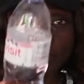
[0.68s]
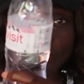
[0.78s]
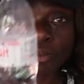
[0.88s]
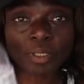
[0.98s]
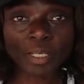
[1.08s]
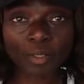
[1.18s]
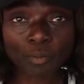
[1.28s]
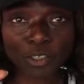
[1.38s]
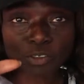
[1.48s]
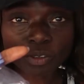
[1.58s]
So
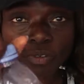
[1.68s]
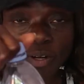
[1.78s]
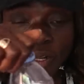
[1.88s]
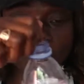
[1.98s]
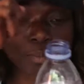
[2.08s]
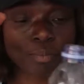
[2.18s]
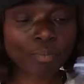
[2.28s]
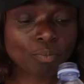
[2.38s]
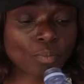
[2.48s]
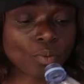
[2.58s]
I went to grab
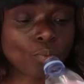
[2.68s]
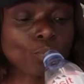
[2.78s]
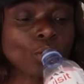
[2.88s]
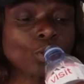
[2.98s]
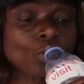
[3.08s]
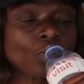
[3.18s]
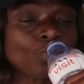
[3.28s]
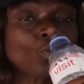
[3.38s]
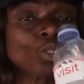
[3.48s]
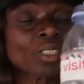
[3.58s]
a bottle
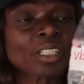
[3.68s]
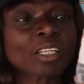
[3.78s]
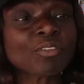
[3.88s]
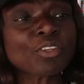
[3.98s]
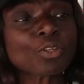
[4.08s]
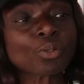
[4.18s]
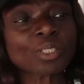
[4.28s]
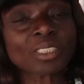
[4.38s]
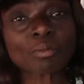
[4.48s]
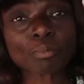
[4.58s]
of water. Even though
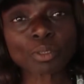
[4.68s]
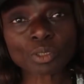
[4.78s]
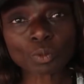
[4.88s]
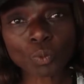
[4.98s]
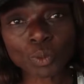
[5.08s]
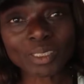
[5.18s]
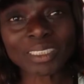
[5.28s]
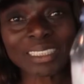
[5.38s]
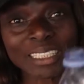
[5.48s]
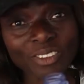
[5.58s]
it's in bottled water,
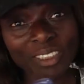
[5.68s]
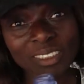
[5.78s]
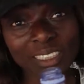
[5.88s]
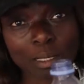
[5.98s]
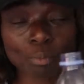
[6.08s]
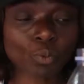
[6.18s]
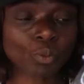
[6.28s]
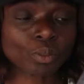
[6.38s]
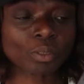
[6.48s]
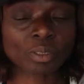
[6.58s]
it's actually tap
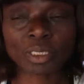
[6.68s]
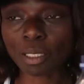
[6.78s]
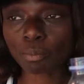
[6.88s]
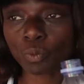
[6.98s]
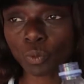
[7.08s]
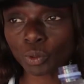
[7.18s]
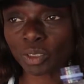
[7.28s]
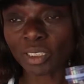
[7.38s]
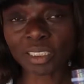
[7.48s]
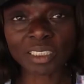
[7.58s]
water. Tap
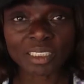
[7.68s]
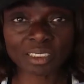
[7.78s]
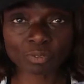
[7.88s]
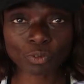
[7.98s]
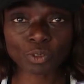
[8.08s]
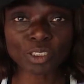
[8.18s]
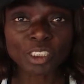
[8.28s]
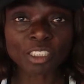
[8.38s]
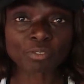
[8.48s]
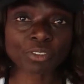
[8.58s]
water, at least,
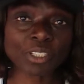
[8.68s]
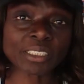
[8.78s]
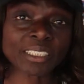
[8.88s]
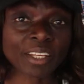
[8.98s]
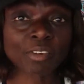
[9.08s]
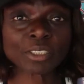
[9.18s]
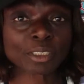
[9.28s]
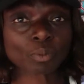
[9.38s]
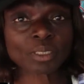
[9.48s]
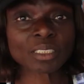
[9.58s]
fortunately for us here in
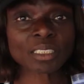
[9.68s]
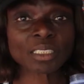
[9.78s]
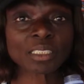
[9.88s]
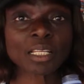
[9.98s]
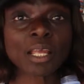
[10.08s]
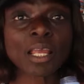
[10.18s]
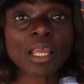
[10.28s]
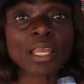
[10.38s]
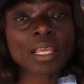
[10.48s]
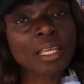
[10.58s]
Switzerland,
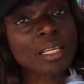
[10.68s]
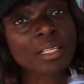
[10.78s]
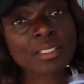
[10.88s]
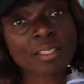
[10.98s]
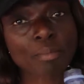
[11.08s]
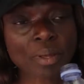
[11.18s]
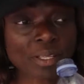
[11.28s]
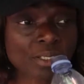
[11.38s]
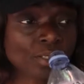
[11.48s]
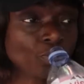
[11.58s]
it is the
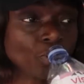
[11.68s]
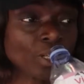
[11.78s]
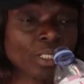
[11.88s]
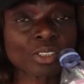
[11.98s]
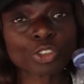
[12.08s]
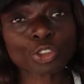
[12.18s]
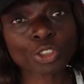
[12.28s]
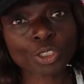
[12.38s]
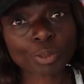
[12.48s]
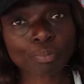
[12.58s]
best, really. It's
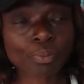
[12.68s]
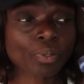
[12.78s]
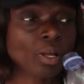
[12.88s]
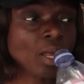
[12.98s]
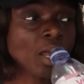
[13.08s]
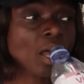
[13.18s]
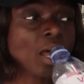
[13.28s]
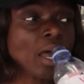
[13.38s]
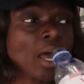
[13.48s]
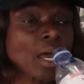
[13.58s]
cheap
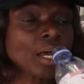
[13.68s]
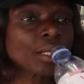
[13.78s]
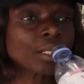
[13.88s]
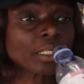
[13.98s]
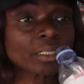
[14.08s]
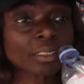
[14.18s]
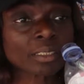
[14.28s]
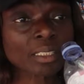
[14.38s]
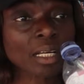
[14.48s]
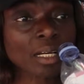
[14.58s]
and
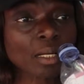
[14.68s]
it's